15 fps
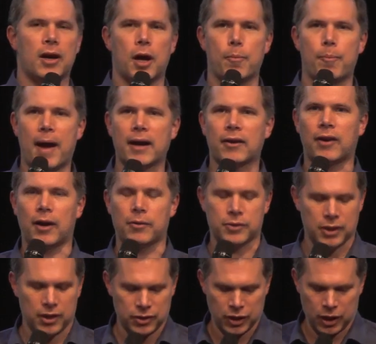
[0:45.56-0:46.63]
uh, background
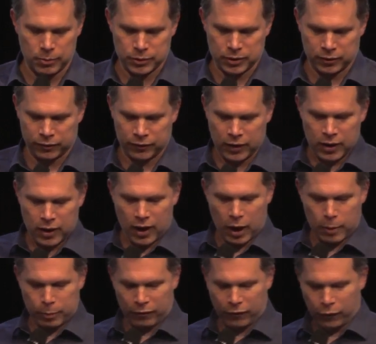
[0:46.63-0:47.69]
in terms of uh,
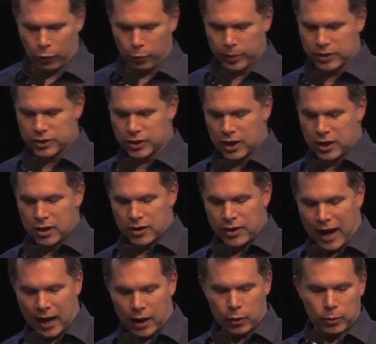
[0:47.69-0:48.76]
performance.
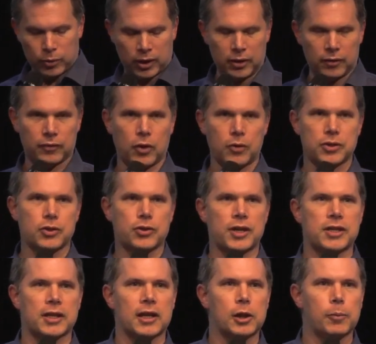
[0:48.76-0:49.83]
Now, kind of
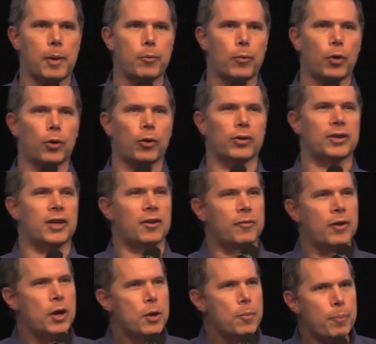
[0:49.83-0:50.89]
concentrating a little bit more on kind of
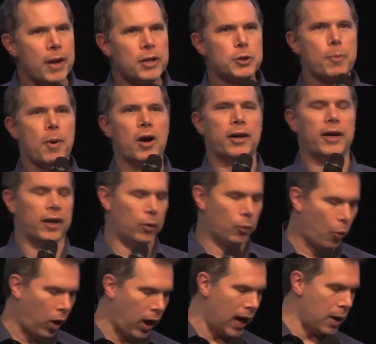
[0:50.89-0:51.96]
benchmarking and
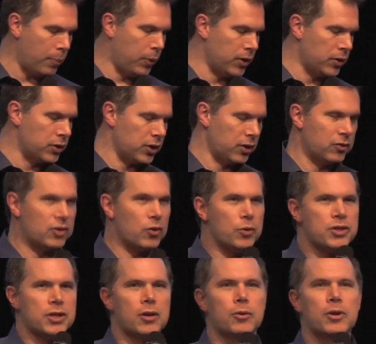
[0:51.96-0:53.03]
what happens, and
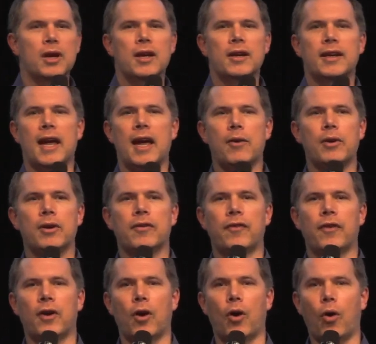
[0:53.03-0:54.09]
also caring
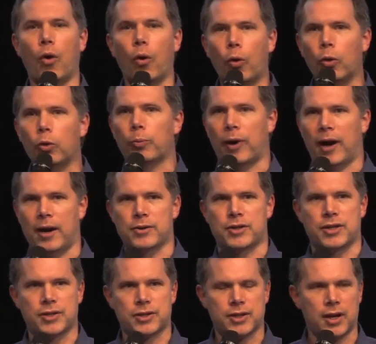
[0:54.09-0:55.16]
for all
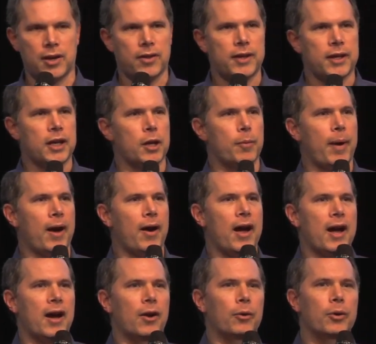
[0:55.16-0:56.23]
browsers and thinking about
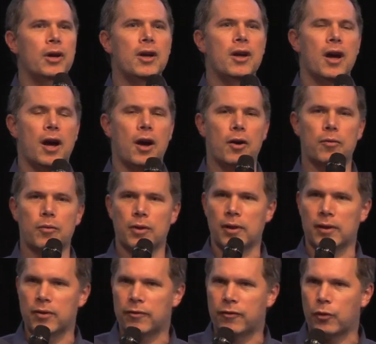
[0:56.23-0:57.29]
how uh, the,
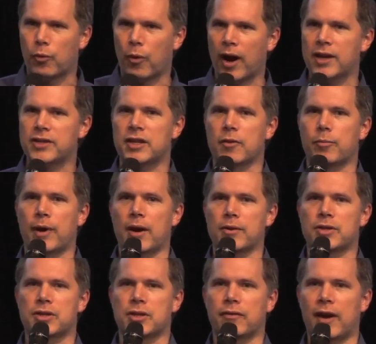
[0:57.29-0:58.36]
the, variety of
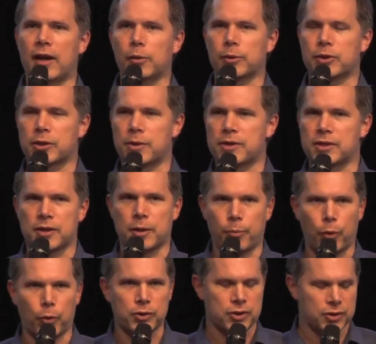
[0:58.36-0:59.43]
browsers available to us is
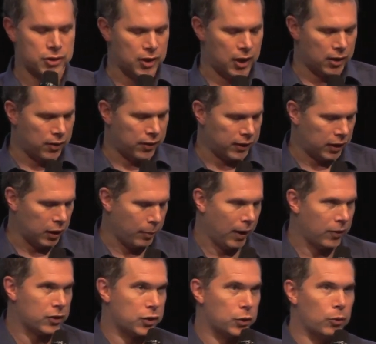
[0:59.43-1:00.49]
important, and thinking about
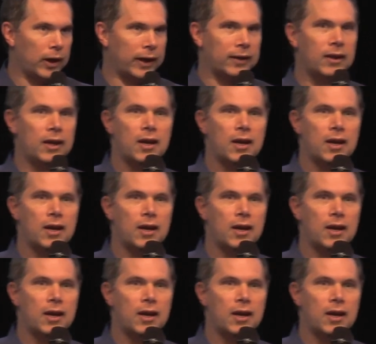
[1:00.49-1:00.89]
the tooling